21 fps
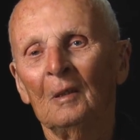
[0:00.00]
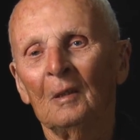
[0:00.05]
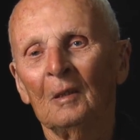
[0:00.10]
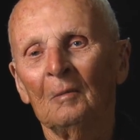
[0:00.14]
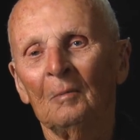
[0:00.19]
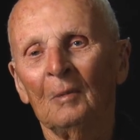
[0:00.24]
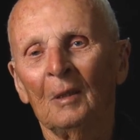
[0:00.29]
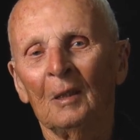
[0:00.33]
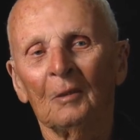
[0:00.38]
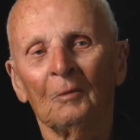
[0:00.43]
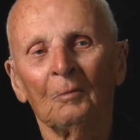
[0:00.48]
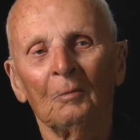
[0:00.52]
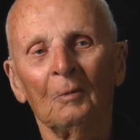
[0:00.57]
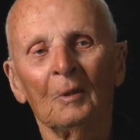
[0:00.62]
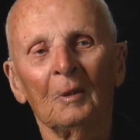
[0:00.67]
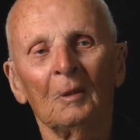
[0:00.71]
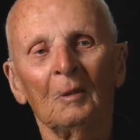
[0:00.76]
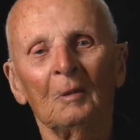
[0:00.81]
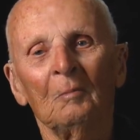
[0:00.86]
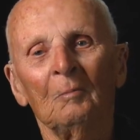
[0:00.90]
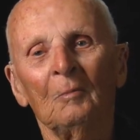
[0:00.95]
About
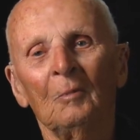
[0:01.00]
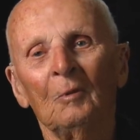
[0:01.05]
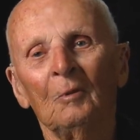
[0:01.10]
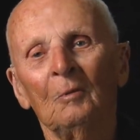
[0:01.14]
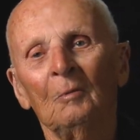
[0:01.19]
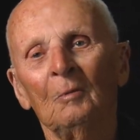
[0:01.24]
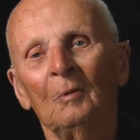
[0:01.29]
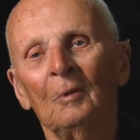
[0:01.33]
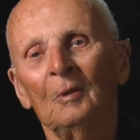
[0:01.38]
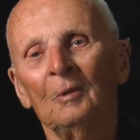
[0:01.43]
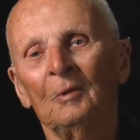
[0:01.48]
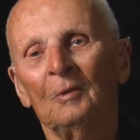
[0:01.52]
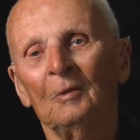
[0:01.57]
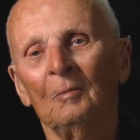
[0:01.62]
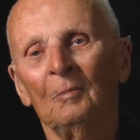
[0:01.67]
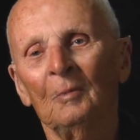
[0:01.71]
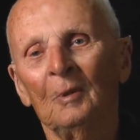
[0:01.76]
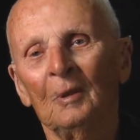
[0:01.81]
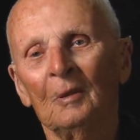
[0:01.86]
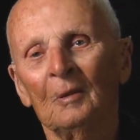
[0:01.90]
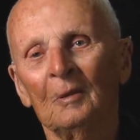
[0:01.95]
20 or more words a
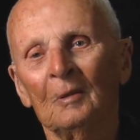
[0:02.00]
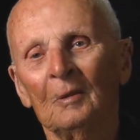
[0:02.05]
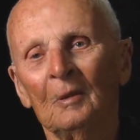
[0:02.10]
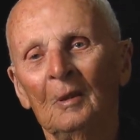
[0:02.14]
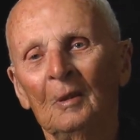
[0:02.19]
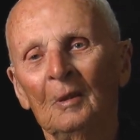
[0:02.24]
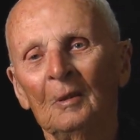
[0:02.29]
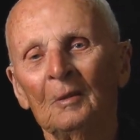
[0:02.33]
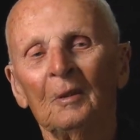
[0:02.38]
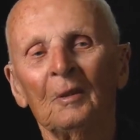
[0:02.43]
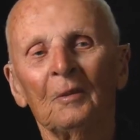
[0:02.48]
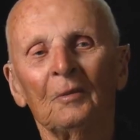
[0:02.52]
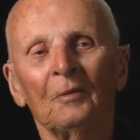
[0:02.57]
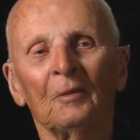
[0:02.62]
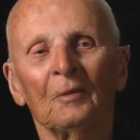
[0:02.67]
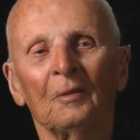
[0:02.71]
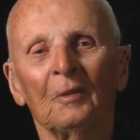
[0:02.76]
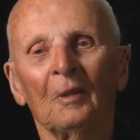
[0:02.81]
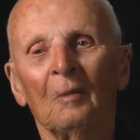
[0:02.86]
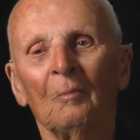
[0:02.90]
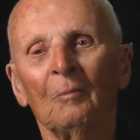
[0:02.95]
minute, just the
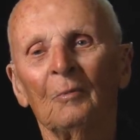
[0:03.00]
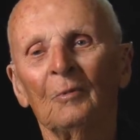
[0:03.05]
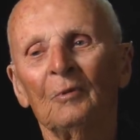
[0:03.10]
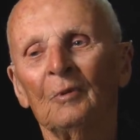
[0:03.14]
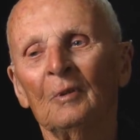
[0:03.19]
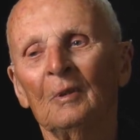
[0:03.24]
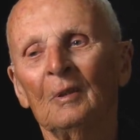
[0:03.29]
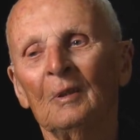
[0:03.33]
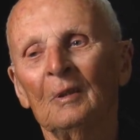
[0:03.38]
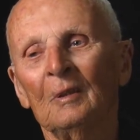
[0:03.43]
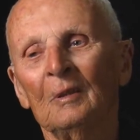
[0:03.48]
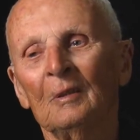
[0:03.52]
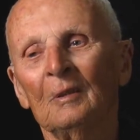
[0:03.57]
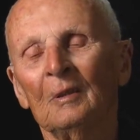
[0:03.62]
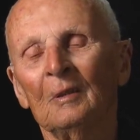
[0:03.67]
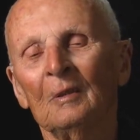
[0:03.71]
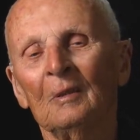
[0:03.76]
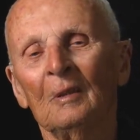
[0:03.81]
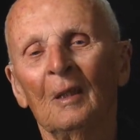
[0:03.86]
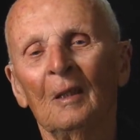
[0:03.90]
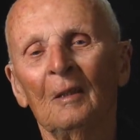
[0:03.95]
same as you hear
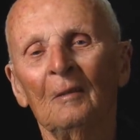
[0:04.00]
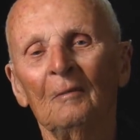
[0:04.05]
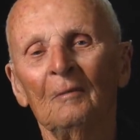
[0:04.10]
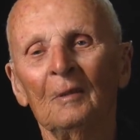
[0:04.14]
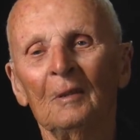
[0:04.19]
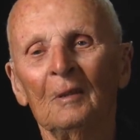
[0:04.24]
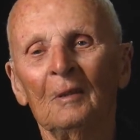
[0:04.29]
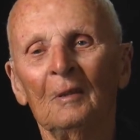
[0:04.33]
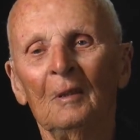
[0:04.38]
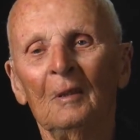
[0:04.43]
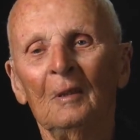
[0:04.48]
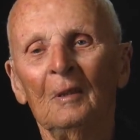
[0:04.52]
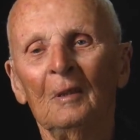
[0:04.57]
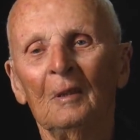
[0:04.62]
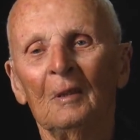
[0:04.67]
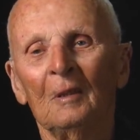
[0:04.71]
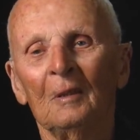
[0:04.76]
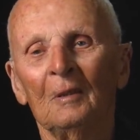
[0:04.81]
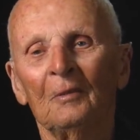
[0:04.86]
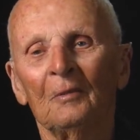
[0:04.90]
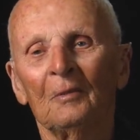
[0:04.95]
the Navy.
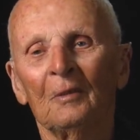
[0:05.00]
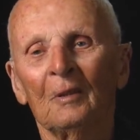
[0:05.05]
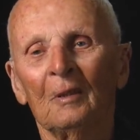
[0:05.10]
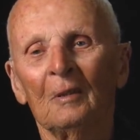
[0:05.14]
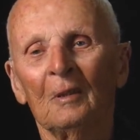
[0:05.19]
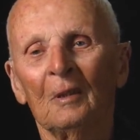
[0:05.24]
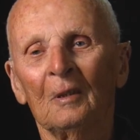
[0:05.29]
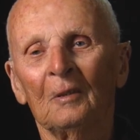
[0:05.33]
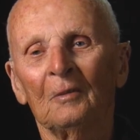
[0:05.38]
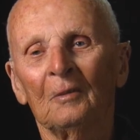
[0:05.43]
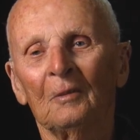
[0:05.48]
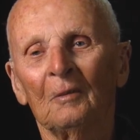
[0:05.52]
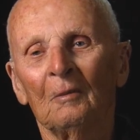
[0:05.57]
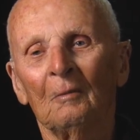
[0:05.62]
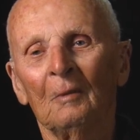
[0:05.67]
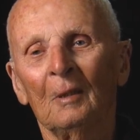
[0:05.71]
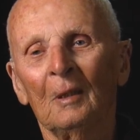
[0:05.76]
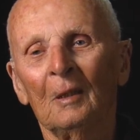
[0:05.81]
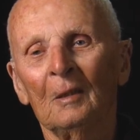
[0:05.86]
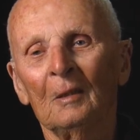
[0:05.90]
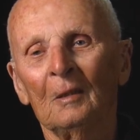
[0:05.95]
And so that's the
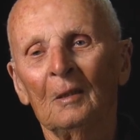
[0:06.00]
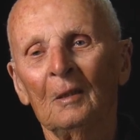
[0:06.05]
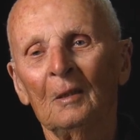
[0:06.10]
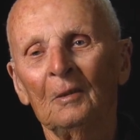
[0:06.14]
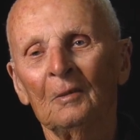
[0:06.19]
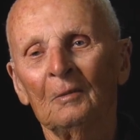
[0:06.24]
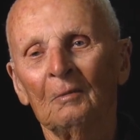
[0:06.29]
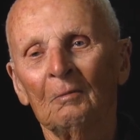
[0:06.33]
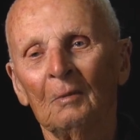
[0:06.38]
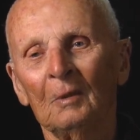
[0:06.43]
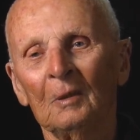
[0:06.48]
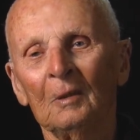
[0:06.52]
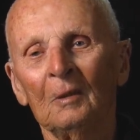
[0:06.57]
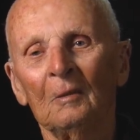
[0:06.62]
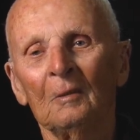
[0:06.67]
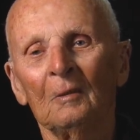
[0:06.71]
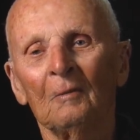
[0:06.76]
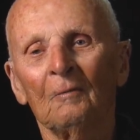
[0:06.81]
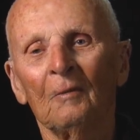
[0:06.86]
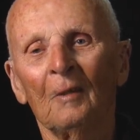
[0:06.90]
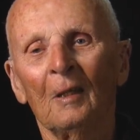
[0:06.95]
way it is. We knew
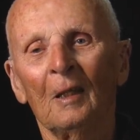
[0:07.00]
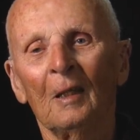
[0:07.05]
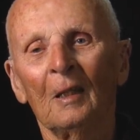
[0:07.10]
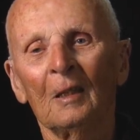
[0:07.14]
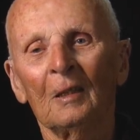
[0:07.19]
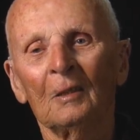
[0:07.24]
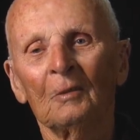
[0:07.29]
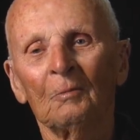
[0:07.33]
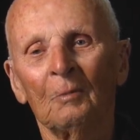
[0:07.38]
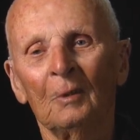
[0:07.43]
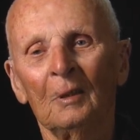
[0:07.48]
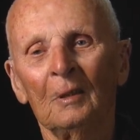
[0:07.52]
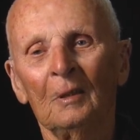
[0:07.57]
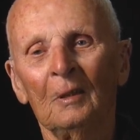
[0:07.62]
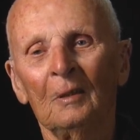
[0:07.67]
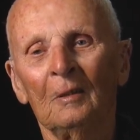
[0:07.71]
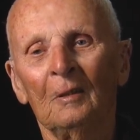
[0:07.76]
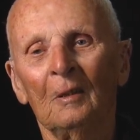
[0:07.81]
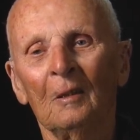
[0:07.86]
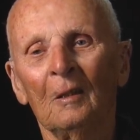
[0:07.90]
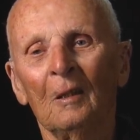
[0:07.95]
the flags, we
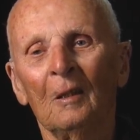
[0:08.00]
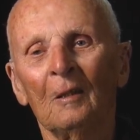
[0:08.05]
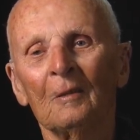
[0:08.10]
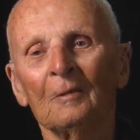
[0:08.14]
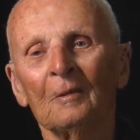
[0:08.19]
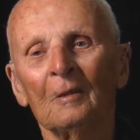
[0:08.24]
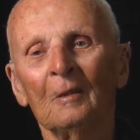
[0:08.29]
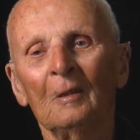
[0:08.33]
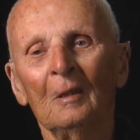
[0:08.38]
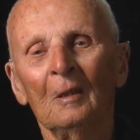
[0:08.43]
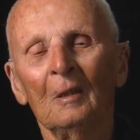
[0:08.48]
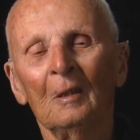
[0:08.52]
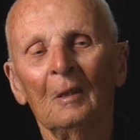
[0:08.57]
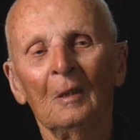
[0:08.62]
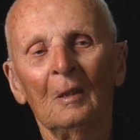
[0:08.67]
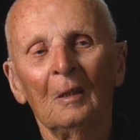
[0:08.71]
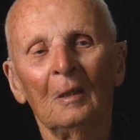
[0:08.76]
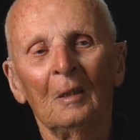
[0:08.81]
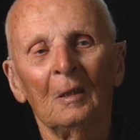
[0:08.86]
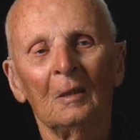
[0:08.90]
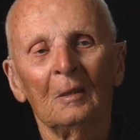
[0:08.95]
did the lot,
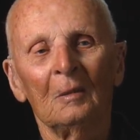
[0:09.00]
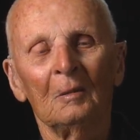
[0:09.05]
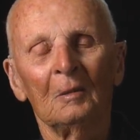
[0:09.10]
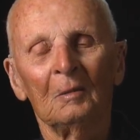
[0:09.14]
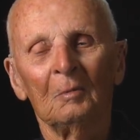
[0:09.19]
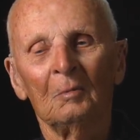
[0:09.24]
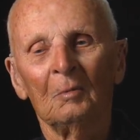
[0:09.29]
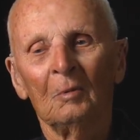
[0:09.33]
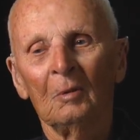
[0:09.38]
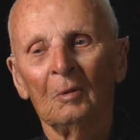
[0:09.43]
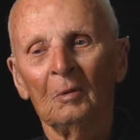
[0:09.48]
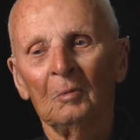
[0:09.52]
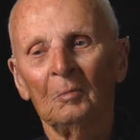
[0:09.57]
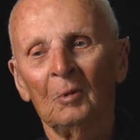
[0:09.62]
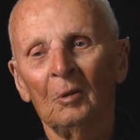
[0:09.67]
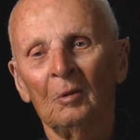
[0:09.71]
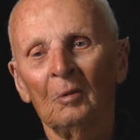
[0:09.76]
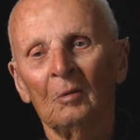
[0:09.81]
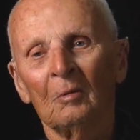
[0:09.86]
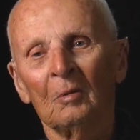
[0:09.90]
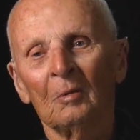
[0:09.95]
and all the
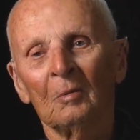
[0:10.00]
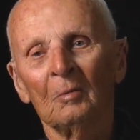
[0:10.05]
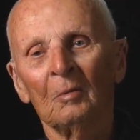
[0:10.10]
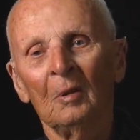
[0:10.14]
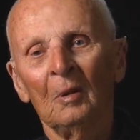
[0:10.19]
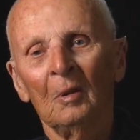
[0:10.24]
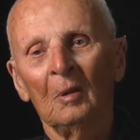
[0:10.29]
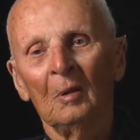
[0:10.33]
more and